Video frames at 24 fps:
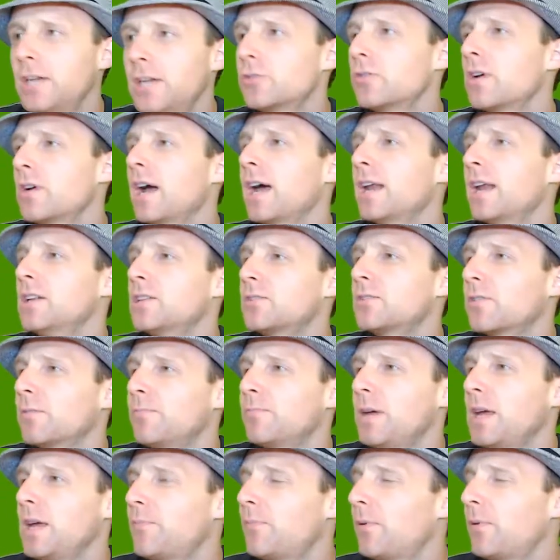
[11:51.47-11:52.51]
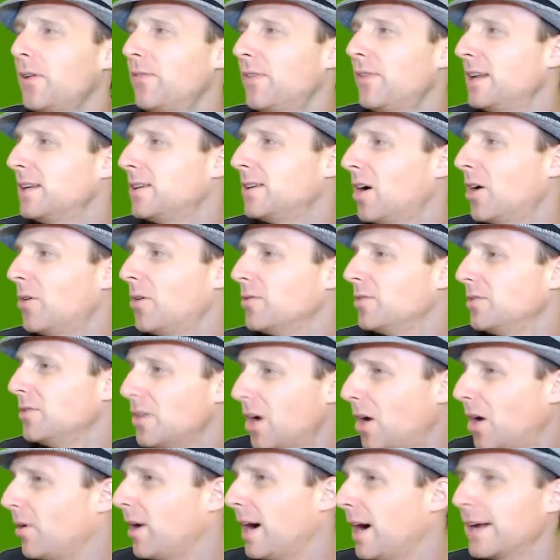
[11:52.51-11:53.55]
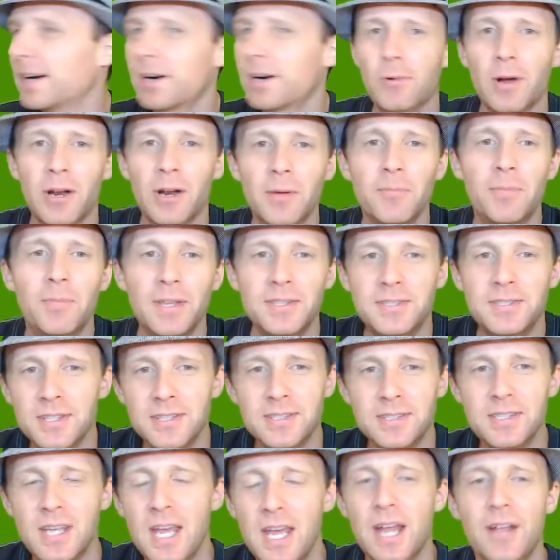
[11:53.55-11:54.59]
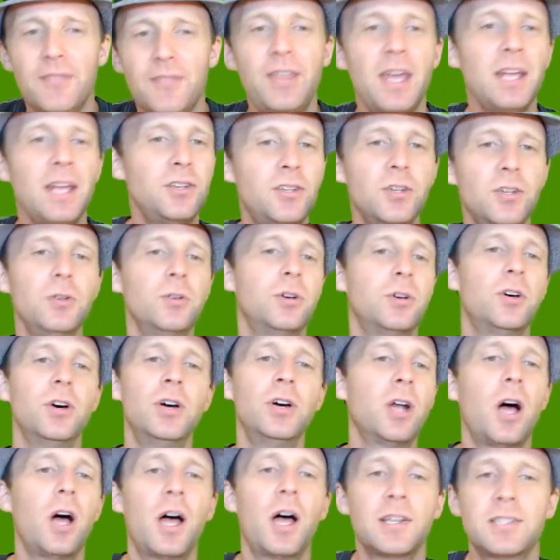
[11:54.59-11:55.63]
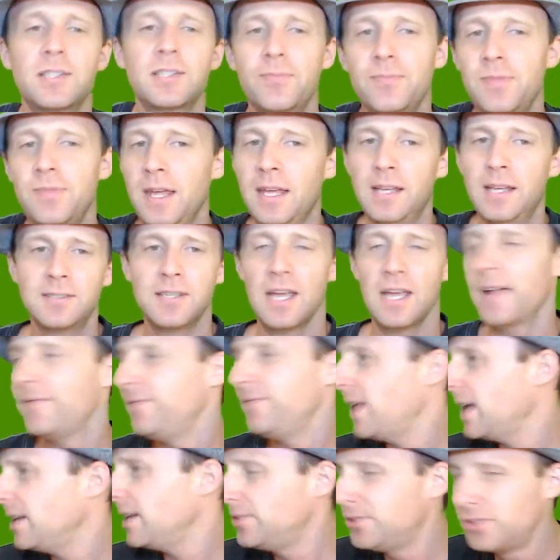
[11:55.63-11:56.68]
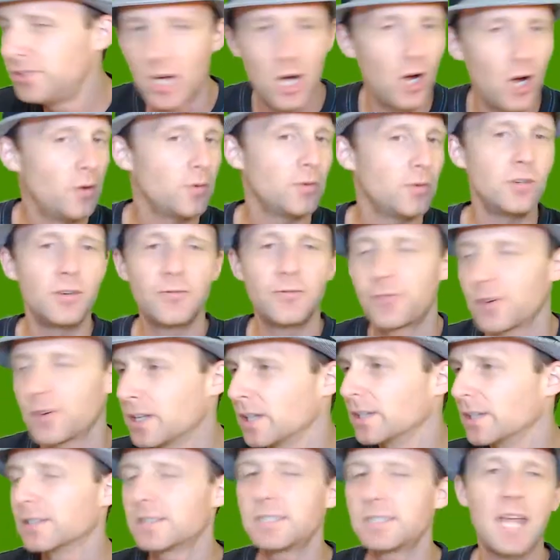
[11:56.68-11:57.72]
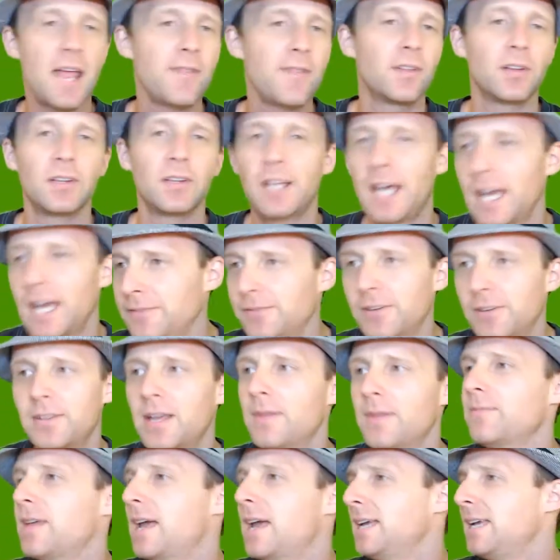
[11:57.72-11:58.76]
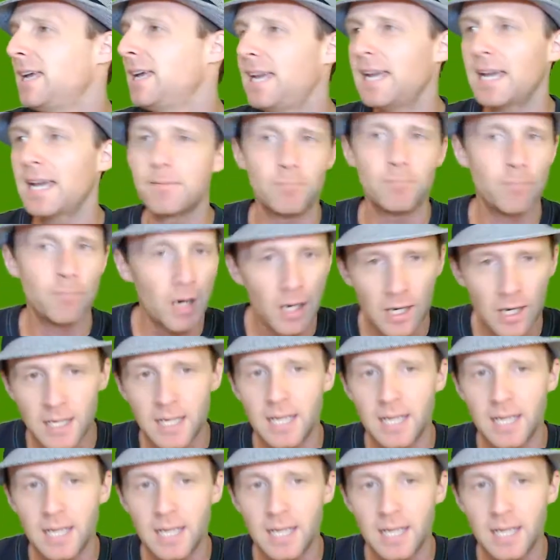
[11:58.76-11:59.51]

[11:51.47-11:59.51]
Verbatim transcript: Patreon is for people that don't know how to run a business. They do good, awesome things, and they don't, for the say the life of them, they can't